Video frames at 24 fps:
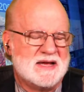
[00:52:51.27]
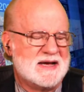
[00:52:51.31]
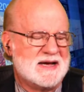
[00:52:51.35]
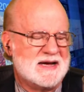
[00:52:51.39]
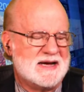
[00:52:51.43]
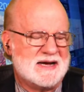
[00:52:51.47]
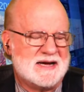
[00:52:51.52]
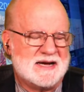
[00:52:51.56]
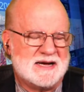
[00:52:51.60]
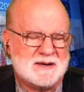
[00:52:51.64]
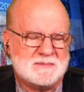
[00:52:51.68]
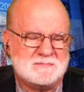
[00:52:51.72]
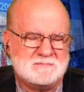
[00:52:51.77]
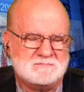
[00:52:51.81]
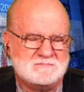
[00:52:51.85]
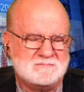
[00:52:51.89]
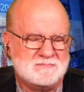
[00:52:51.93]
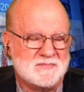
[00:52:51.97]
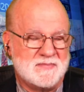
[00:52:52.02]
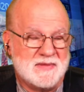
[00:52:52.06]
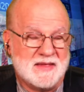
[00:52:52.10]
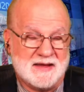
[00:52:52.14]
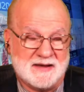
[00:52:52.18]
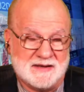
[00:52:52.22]

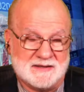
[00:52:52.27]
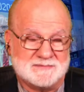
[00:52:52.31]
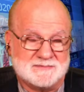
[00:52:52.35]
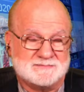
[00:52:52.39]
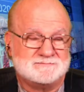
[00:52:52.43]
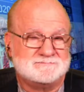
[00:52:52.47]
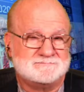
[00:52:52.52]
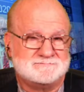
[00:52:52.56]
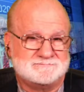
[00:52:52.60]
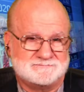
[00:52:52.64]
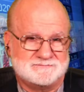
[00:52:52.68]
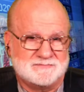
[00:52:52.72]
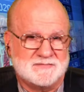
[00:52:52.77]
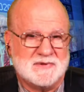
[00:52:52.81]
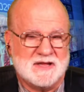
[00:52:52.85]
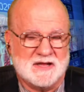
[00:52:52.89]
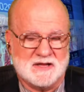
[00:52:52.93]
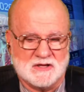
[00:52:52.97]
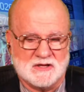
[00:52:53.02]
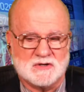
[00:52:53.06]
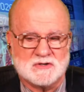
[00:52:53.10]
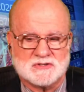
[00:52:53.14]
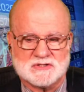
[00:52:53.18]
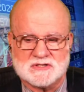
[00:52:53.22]
Yeah,
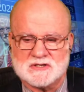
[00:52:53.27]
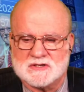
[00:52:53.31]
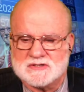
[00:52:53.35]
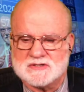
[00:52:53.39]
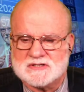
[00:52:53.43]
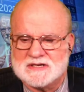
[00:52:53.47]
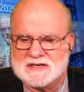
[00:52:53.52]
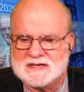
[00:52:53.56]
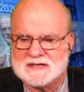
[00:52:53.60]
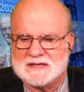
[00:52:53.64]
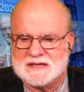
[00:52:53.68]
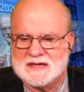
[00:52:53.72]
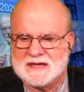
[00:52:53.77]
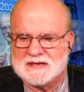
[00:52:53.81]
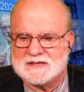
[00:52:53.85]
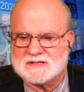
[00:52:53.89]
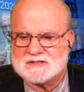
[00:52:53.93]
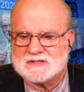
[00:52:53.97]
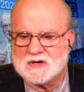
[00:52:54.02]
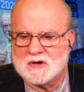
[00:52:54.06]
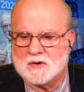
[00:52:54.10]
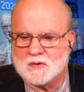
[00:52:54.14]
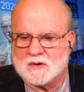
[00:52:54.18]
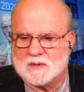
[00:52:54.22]
you're still seeing that.
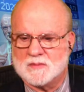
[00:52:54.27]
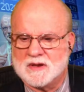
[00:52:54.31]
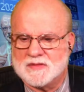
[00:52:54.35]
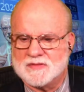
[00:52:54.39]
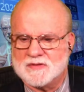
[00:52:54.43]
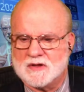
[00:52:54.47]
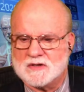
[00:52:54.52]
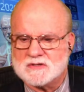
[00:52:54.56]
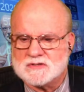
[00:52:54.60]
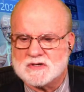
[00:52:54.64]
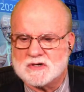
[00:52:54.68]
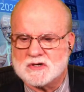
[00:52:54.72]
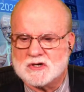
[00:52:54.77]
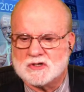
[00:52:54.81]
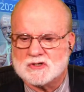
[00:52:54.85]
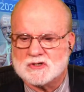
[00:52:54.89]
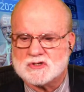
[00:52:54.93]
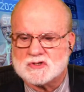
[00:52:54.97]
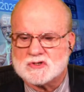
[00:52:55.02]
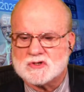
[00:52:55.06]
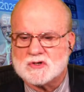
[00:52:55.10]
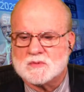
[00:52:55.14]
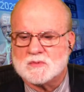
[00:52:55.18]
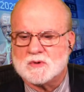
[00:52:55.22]
So what are my thoughts on
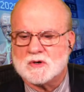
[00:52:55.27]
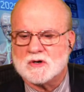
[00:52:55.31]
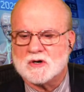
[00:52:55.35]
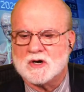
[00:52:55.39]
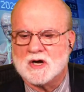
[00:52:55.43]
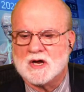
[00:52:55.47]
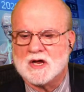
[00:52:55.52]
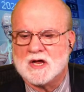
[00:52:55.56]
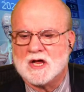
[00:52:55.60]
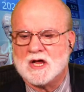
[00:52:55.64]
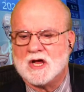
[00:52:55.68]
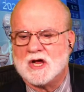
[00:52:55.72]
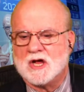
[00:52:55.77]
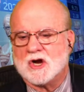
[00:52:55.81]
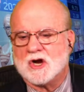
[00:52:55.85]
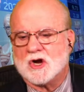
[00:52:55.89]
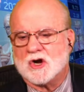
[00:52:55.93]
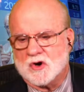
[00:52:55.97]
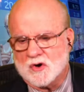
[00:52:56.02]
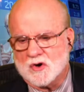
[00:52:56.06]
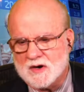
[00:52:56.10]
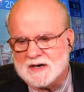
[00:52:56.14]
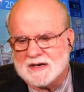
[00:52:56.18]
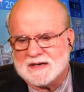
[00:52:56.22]
consumer
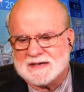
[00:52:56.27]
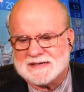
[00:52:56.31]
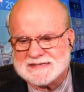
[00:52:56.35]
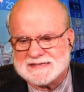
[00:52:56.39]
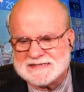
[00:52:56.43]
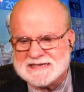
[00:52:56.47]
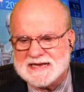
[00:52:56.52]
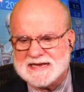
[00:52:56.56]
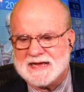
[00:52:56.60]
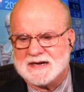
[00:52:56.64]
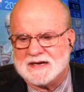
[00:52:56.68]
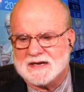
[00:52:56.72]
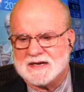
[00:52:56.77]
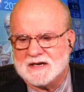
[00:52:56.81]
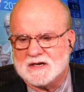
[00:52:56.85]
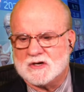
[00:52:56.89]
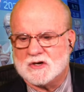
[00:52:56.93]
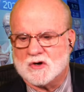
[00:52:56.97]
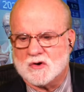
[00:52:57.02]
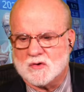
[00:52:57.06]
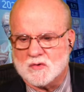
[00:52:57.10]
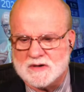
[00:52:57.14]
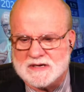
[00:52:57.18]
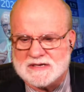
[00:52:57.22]
credit debt
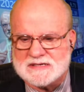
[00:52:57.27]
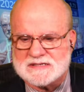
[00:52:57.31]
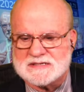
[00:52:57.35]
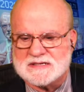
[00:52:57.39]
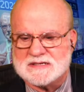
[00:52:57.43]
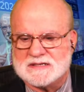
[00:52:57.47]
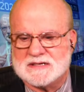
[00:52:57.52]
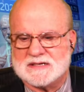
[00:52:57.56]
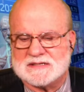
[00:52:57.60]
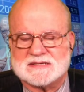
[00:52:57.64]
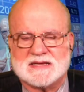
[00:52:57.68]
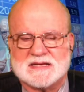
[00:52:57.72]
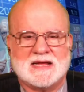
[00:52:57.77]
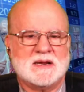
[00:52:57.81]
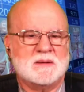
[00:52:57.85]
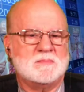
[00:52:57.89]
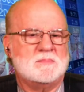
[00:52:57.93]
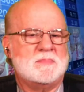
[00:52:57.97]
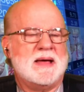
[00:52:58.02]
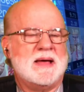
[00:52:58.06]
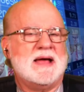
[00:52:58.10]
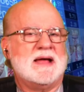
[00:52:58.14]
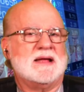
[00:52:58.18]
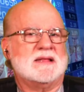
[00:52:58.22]
increasing? Does that
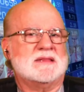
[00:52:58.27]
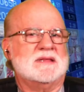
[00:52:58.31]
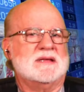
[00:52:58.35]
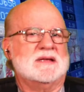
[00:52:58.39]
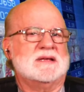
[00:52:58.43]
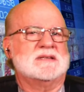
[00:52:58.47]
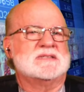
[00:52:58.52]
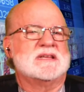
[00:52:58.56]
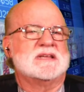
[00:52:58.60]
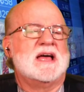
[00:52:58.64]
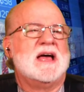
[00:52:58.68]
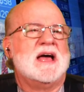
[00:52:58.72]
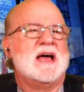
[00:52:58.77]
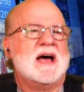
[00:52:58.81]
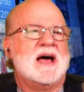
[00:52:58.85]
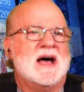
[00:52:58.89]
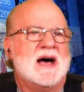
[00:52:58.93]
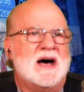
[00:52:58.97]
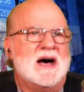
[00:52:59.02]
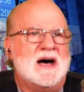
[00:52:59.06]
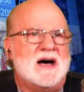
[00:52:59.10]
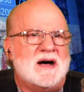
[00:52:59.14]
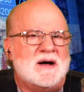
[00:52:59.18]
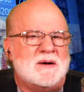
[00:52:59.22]
impact things?
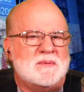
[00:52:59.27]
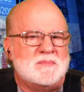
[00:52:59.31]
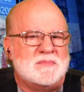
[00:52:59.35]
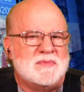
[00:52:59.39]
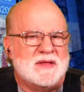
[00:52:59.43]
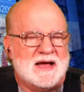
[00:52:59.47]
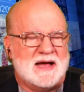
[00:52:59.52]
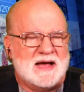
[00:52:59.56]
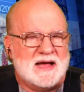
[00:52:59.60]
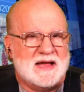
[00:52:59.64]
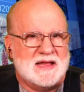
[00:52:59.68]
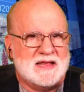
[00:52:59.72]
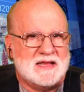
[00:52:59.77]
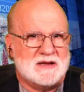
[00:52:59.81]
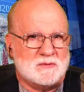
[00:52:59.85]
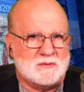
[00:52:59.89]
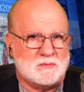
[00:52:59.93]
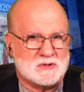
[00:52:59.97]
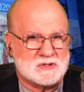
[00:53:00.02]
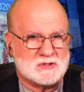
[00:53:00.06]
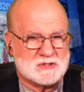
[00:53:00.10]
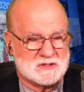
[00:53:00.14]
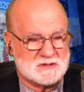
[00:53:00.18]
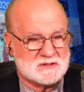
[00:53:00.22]
It
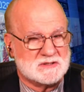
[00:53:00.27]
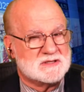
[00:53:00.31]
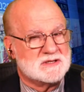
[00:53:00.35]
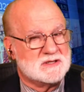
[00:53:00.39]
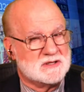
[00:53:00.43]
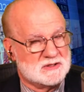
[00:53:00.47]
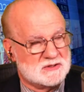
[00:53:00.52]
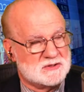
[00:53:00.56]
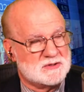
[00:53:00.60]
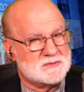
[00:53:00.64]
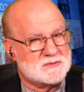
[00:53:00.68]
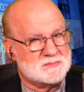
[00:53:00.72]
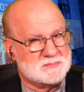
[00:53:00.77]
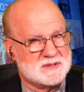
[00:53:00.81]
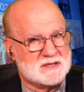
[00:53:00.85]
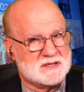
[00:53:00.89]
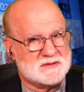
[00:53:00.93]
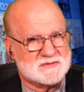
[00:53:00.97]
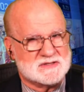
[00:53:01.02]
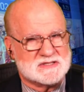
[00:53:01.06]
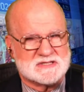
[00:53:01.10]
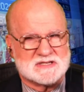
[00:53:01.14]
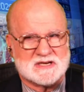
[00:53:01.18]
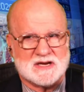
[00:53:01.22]
was a little bit
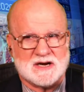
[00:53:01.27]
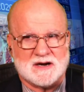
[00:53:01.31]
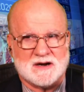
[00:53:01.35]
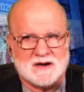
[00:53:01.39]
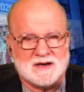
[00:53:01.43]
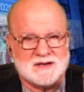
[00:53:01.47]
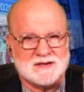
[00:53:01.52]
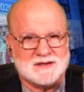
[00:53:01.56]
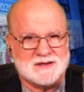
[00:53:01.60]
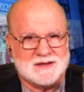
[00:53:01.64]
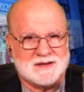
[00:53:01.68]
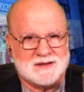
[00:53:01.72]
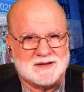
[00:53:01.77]
of a scary